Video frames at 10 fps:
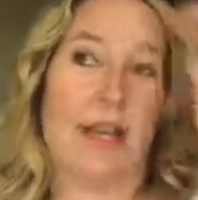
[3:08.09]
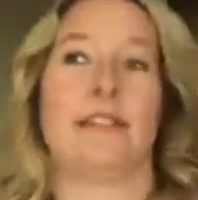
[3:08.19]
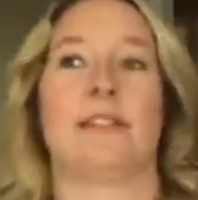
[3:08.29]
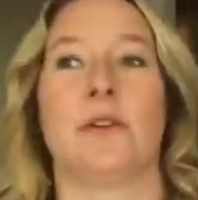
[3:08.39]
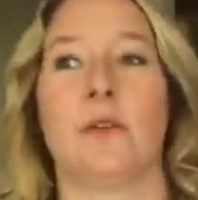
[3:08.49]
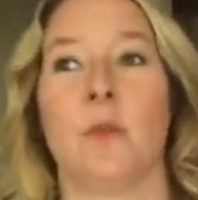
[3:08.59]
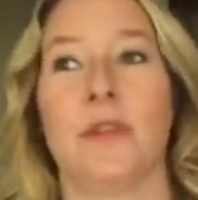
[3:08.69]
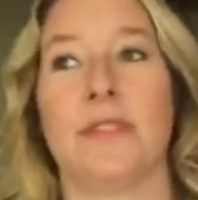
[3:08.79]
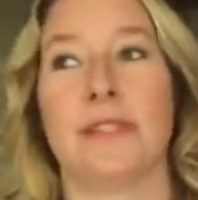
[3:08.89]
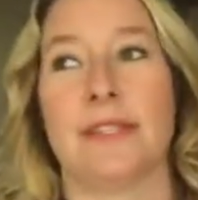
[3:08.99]
And so
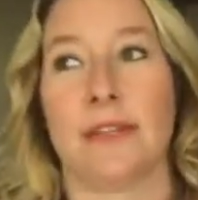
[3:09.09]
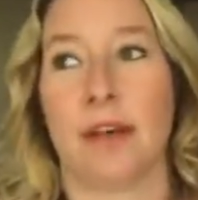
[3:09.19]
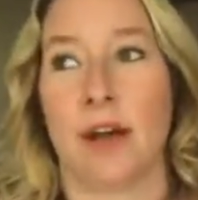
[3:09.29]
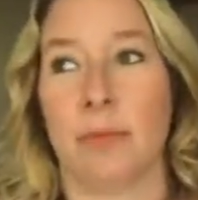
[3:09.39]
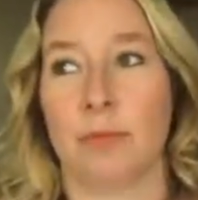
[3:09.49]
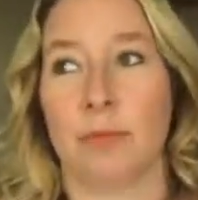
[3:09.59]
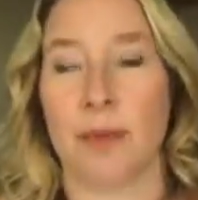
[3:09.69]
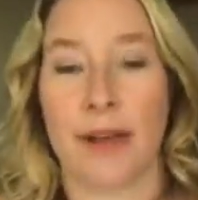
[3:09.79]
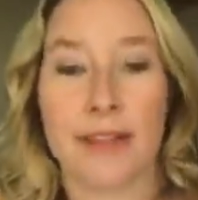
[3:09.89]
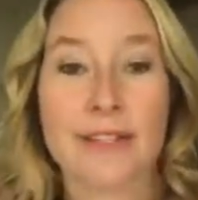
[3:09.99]
what this
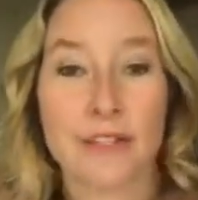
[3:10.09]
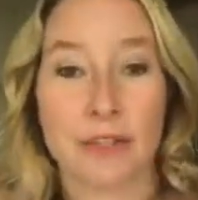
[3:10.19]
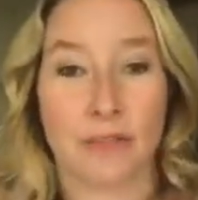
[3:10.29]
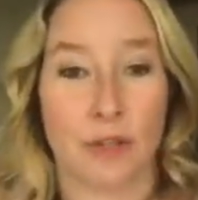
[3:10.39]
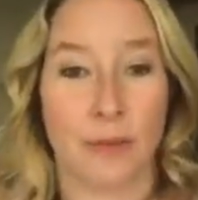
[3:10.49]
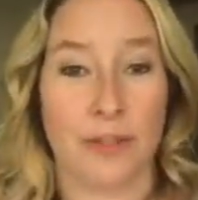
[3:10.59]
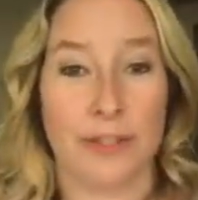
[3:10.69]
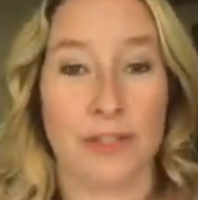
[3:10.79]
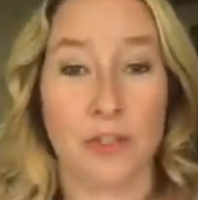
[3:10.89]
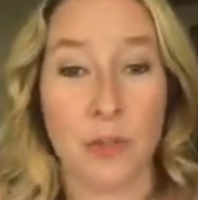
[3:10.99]
proprietary formula
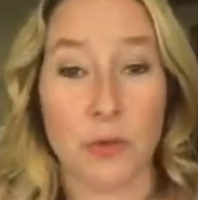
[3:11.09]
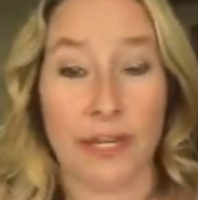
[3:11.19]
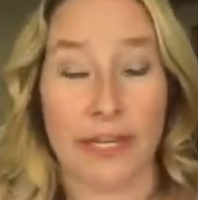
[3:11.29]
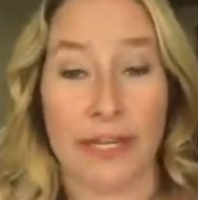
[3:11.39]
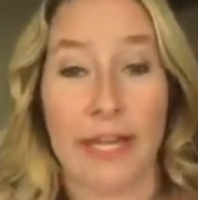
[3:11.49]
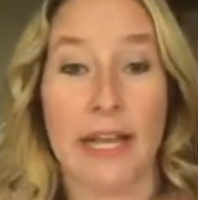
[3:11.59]
is doing